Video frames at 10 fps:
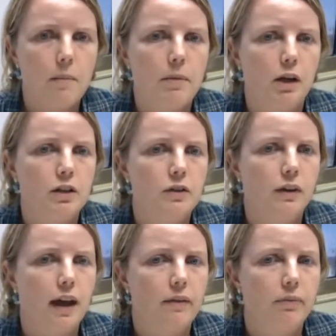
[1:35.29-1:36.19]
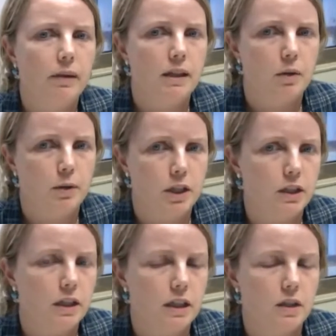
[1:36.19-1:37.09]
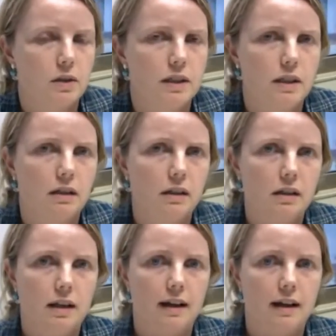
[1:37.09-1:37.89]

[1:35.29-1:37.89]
but also gave me the opportunity to start